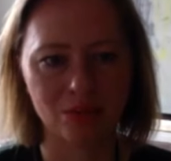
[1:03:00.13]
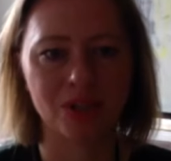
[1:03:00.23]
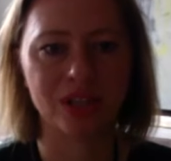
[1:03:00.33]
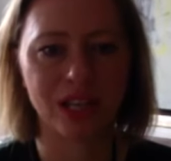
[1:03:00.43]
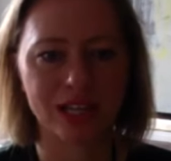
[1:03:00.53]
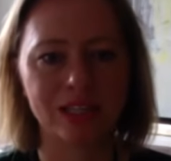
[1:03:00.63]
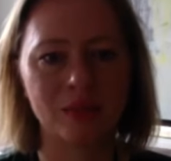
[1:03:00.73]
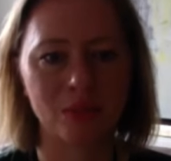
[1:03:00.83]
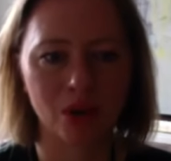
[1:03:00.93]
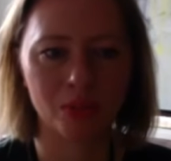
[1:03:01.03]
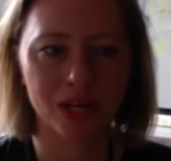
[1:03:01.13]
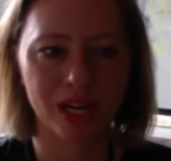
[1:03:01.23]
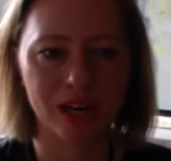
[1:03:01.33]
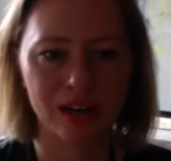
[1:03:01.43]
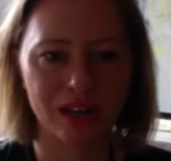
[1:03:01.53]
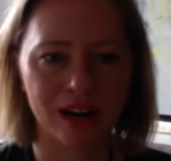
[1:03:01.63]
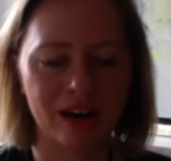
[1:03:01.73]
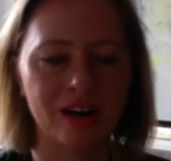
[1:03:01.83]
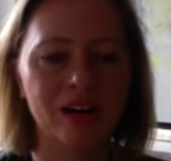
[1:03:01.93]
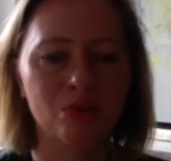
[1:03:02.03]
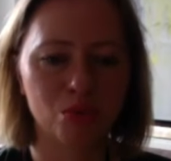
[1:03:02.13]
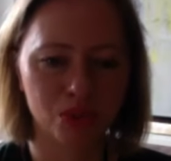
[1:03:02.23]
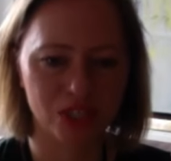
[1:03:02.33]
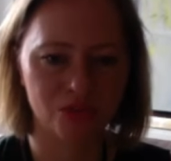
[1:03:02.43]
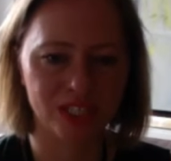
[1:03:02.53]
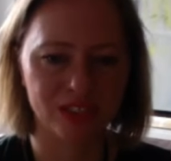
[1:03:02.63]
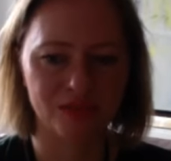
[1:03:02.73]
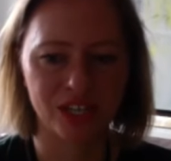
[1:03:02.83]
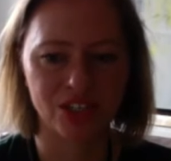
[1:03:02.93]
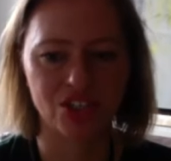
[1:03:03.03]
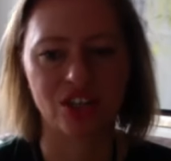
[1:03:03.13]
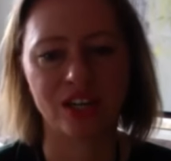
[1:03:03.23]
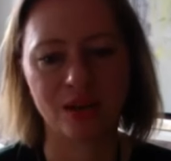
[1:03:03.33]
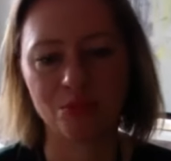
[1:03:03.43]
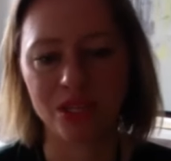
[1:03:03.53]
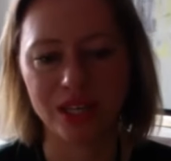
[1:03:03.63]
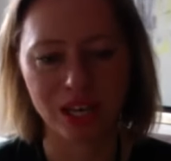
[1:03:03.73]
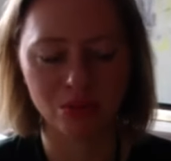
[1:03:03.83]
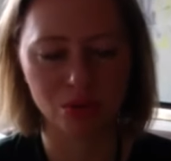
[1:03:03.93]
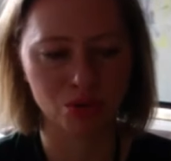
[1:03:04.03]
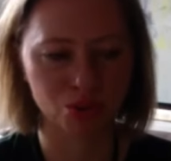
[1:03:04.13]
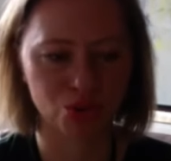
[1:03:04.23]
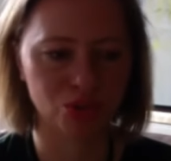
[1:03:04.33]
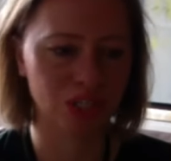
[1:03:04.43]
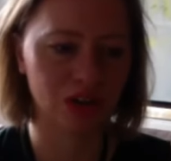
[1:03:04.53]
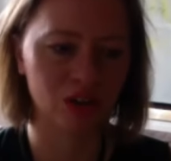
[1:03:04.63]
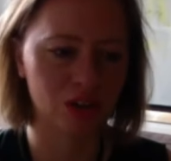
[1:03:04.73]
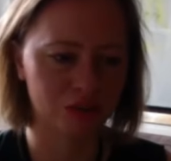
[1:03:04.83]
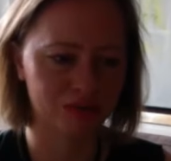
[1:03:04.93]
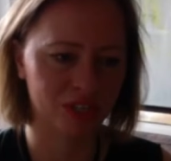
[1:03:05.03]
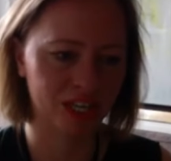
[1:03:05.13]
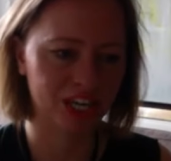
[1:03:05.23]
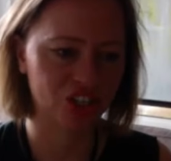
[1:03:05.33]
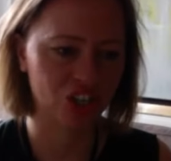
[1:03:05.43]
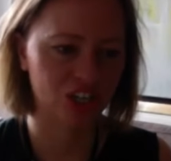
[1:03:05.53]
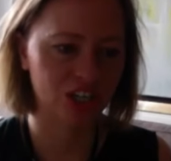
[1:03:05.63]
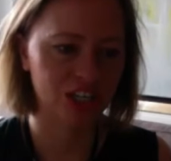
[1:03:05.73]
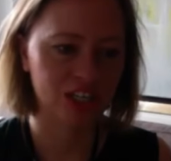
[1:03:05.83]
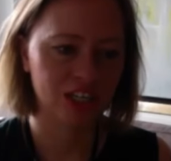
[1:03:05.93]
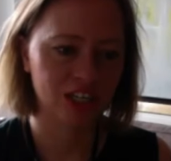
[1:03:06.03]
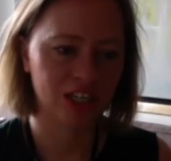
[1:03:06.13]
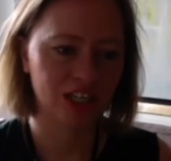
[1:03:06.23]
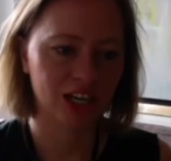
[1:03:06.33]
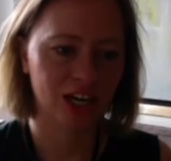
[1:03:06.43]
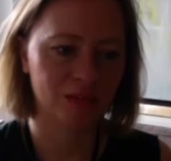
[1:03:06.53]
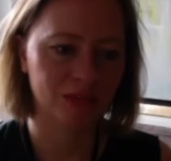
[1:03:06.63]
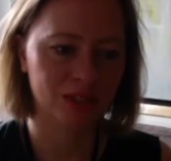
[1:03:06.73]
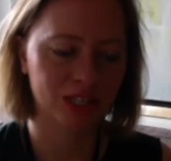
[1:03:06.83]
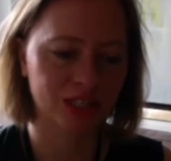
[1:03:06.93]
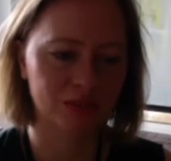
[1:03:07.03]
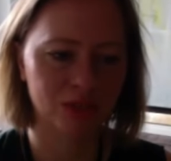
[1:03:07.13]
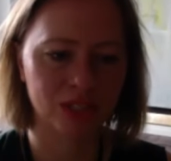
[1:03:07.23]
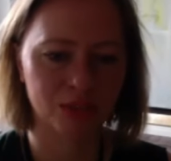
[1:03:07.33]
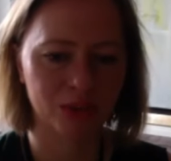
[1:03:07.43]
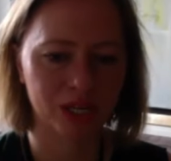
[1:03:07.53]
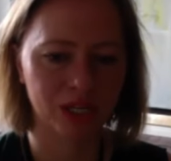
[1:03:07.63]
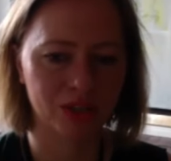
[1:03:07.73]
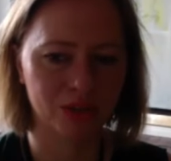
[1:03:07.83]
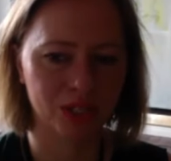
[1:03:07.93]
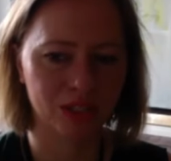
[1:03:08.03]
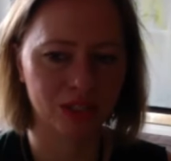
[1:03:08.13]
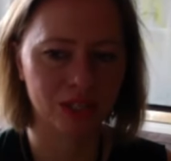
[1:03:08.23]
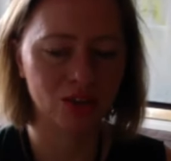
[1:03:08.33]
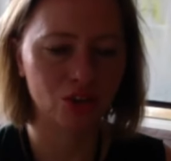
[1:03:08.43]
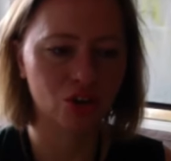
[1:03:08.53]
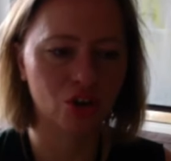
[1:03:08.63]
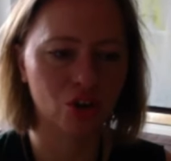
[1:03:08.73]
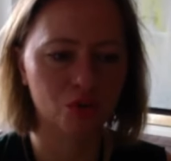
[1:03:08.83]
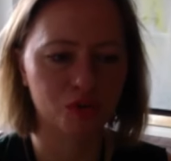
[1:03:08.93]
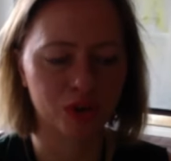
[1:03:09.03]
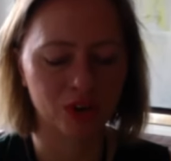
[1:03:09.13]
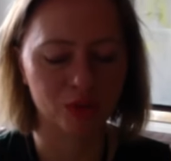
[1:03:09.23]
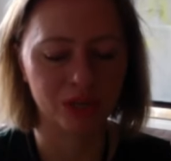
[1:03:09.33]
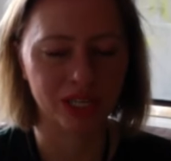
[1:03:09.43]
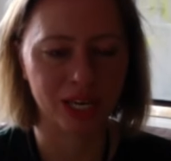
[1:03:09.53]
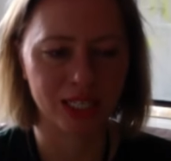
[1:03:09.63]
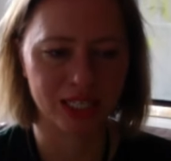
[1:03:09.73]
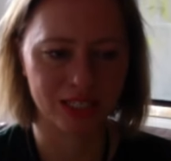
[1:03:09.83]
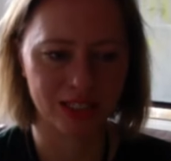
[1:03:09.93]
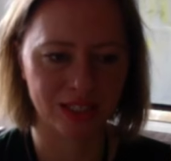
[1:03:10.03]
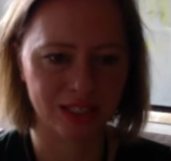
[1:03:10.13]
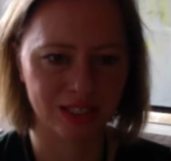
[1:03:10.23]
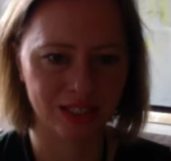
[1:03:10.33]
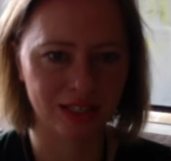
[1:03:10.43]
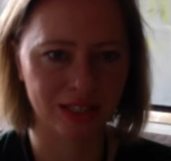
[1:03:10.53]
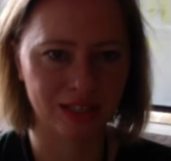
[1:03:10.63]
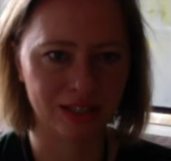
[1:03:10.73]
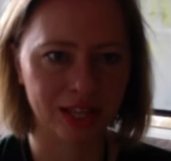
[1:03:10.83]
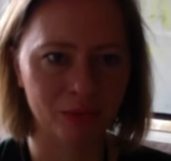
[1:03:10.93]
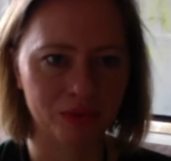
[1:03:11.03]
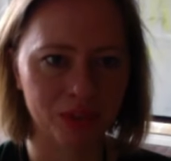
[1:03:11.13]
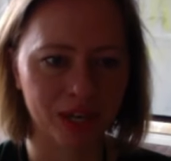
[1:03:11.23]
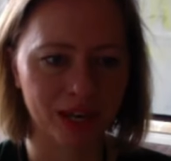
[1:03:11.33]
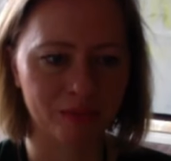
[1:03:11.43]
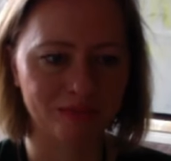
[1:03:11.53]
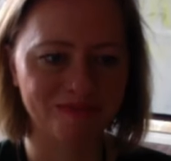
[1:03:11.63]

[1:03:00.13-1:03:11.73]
but like them coming earlier, putting reservation and then being able to choose a color of their kitchen. Um, so that's how we typically do it. Not overcomplicated is the name of the game.